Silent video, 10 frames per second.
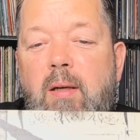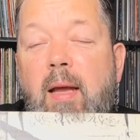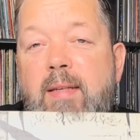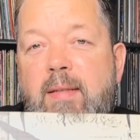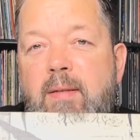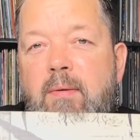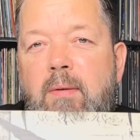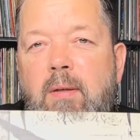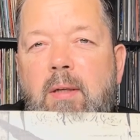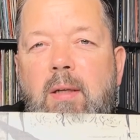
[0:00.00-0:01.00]
Islington.
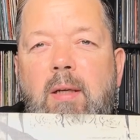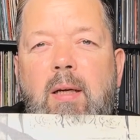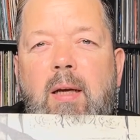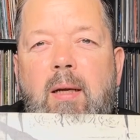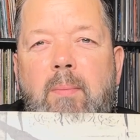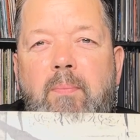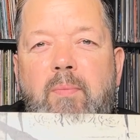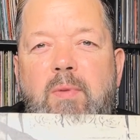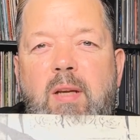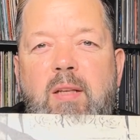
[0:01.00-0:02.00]

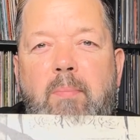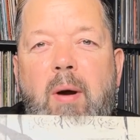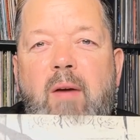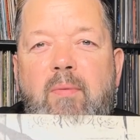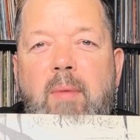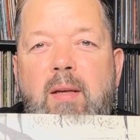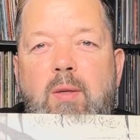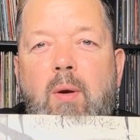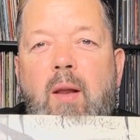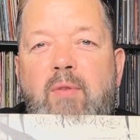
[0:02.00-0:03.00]
So I did buy it from there.
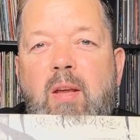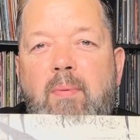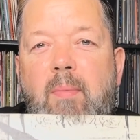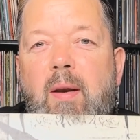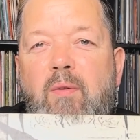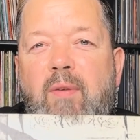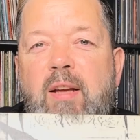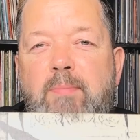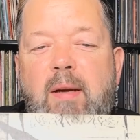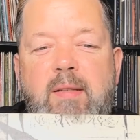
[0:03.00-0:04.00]
So I love keeping my little
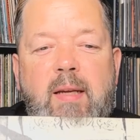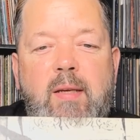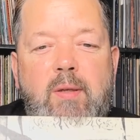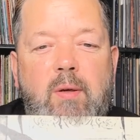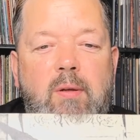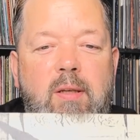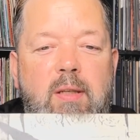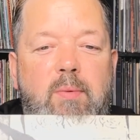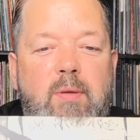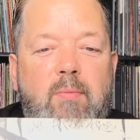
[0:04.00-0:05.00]
Flashback stickers on because
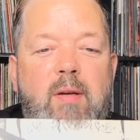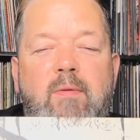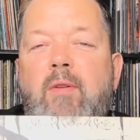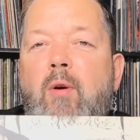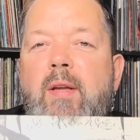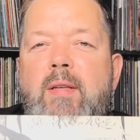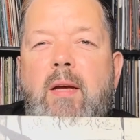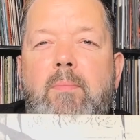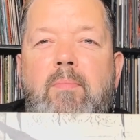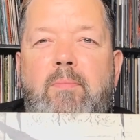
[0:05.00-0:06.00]
it reminds me of a great
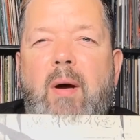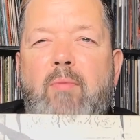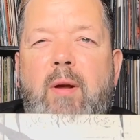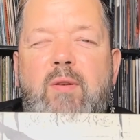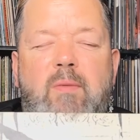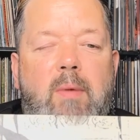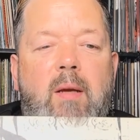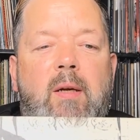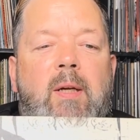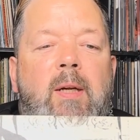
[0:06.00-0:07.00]
time buying records from
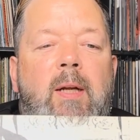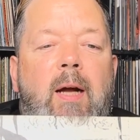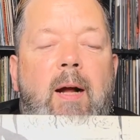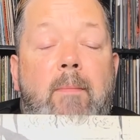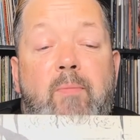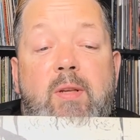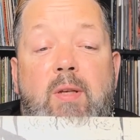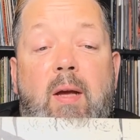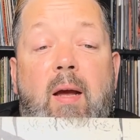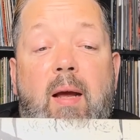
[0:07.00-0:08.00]
there.
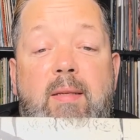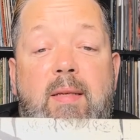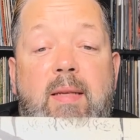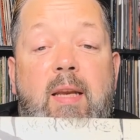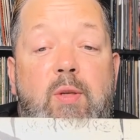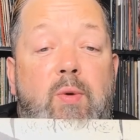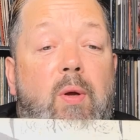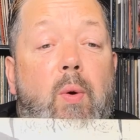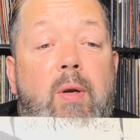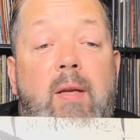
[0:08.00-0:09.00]
So as I said, it was
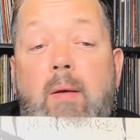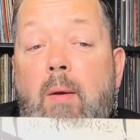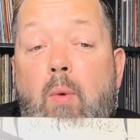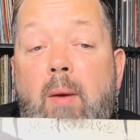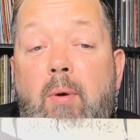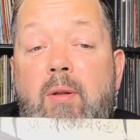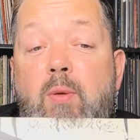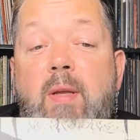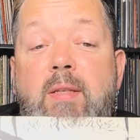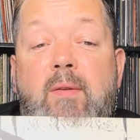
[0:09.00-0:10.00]
recording in Wellingborough on the
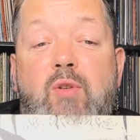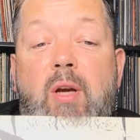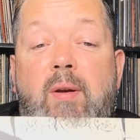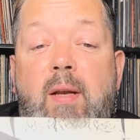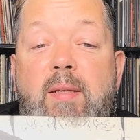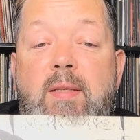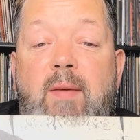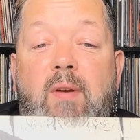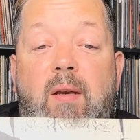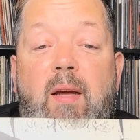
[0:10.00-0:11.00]
26th of January
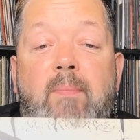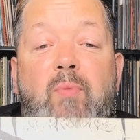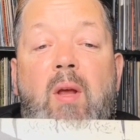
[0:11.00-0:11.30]
1979.